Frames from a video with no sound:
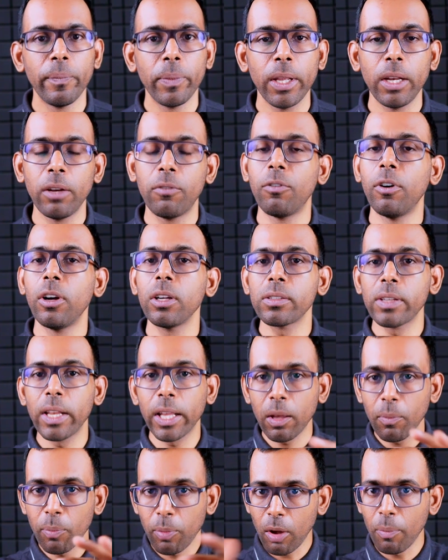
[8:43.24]
It works like
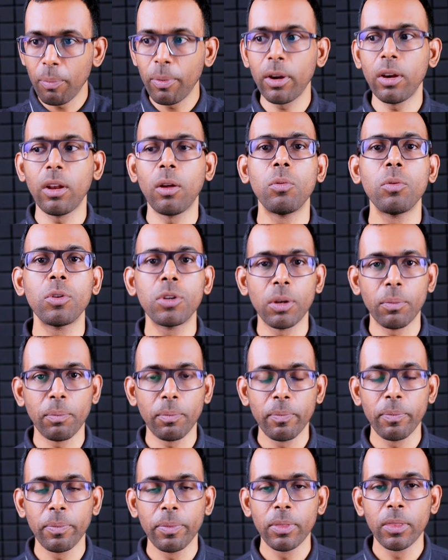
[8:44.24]
a proper township.
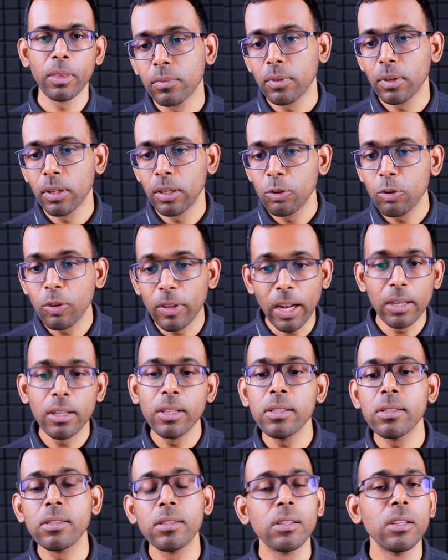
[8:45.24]
So that
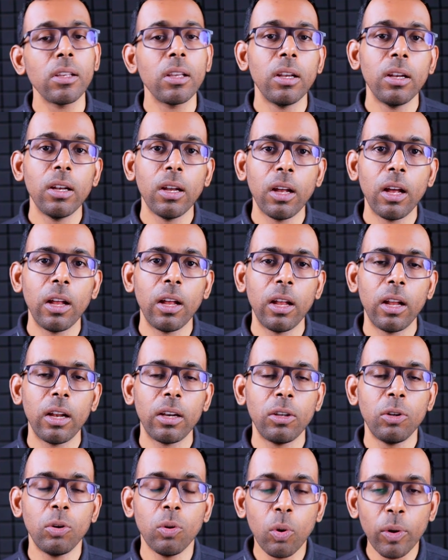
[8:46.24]
is
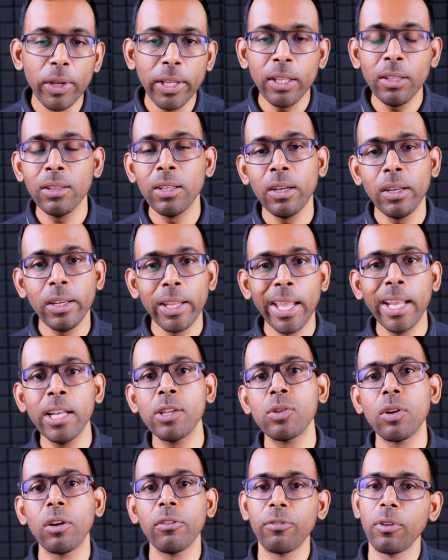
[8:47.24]
knowing the
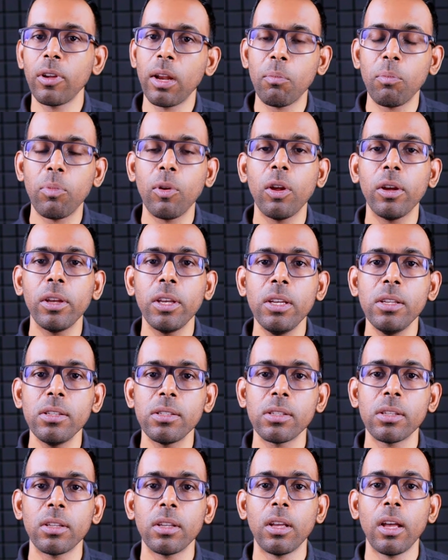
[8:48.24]
needs of your
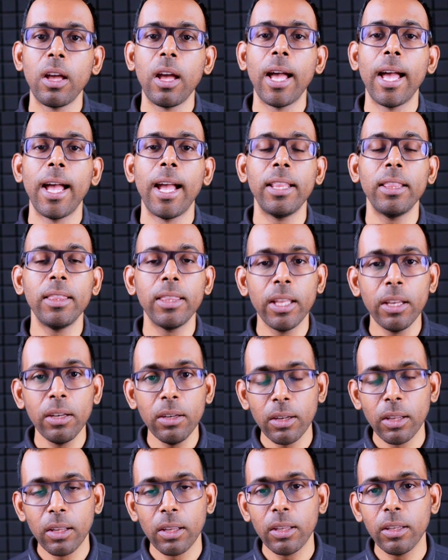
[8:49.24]
employees and
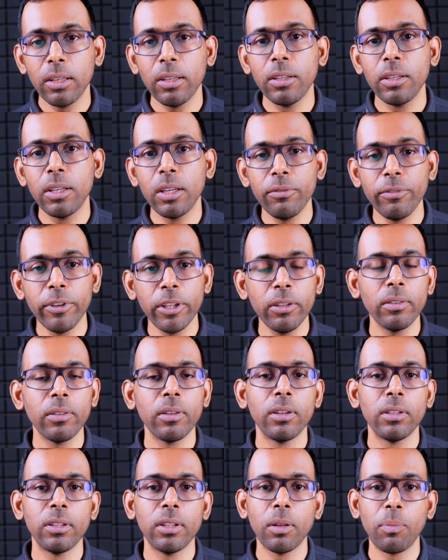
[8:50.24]
then giving
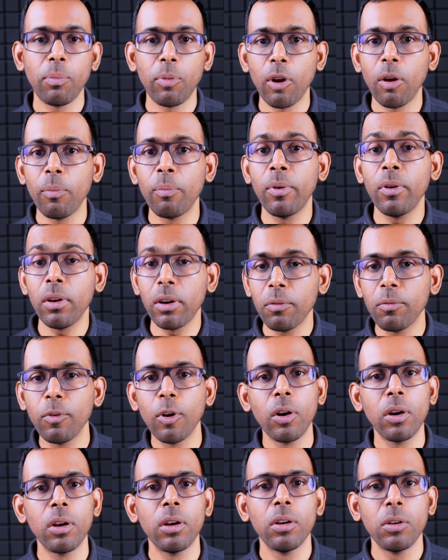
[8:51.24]
the proper
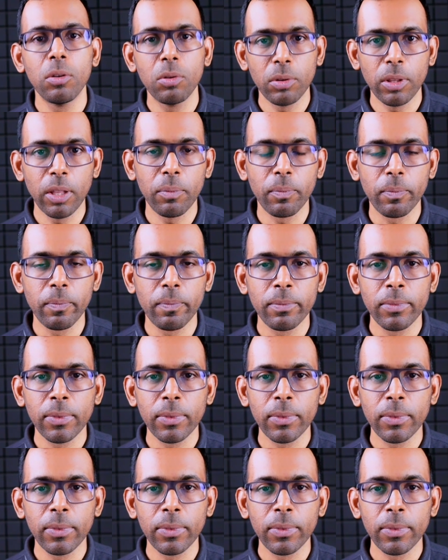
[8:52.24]
reward to them.